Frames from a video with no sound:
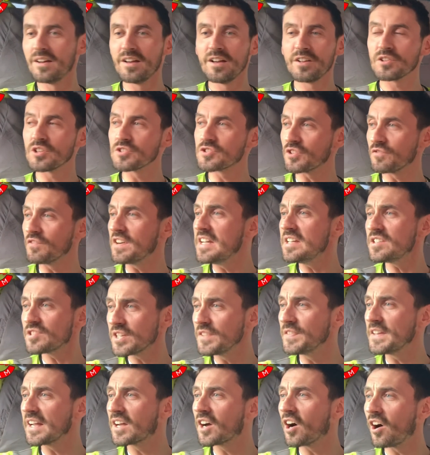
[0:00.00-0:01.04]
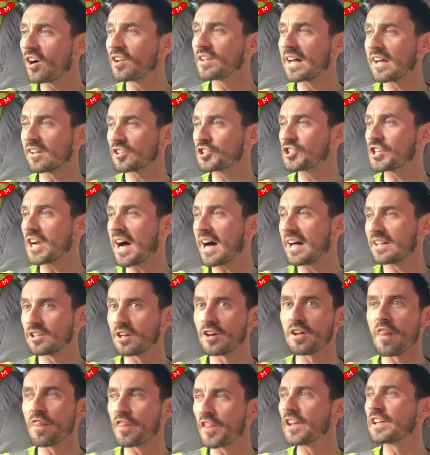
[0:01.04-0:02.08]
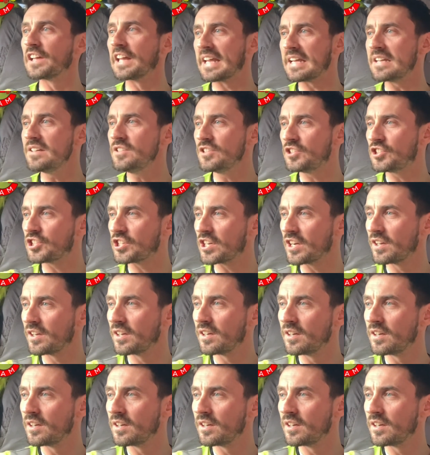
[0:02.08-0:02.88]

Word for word: There's a reason they call that Charlotte the leech.